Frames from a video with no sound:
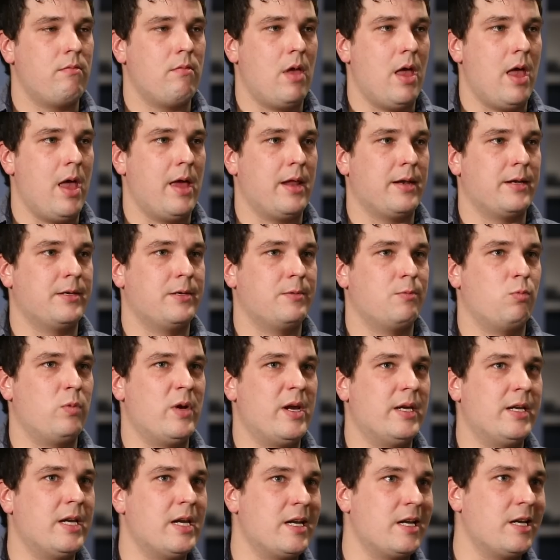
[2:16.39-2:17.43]
And
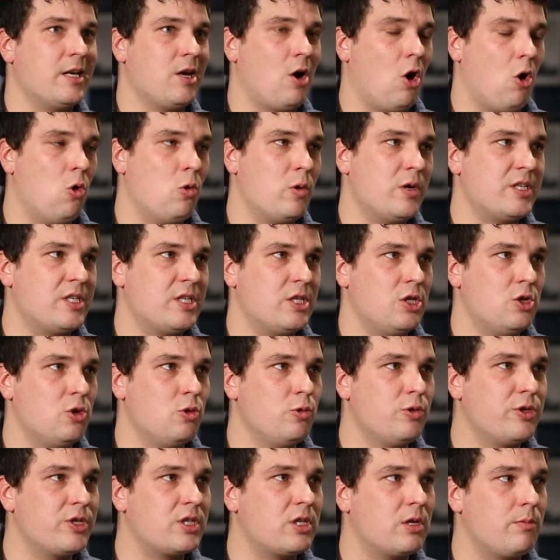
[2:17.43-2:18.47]
we didn't always
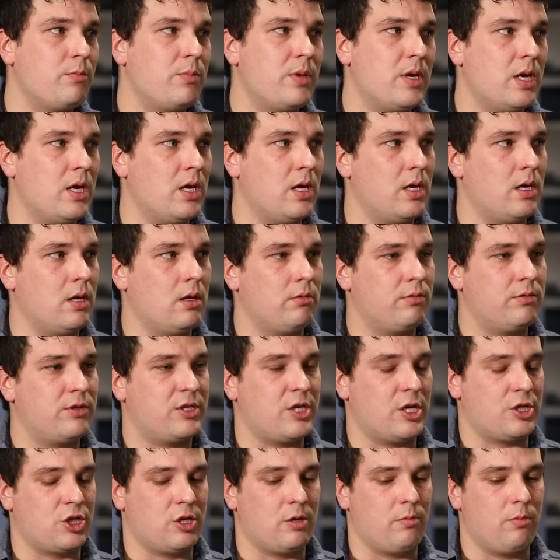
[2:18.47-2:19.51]
used to be
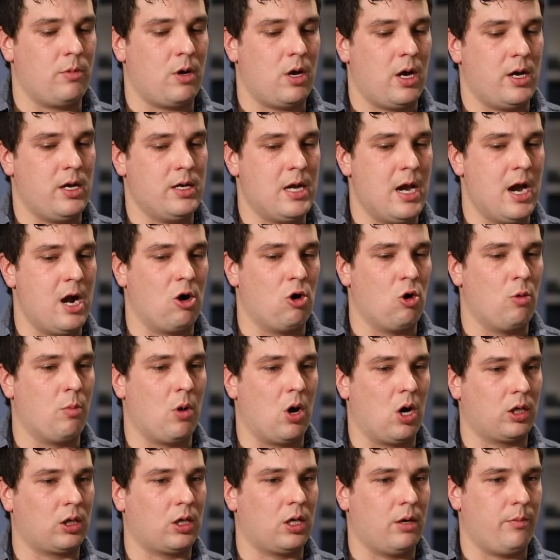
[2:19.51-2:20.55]
such a narrow
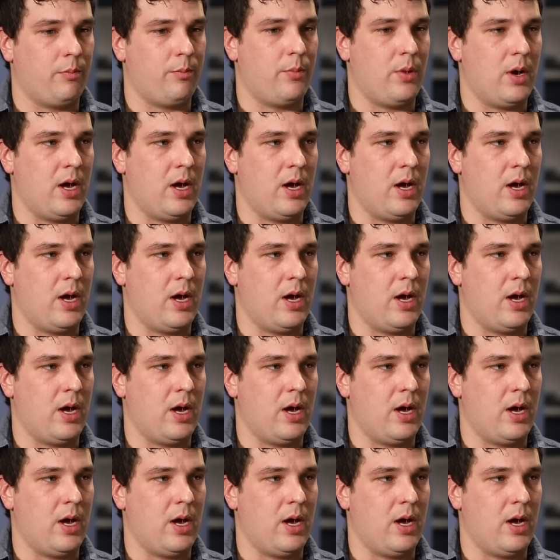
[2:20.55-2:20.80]
market,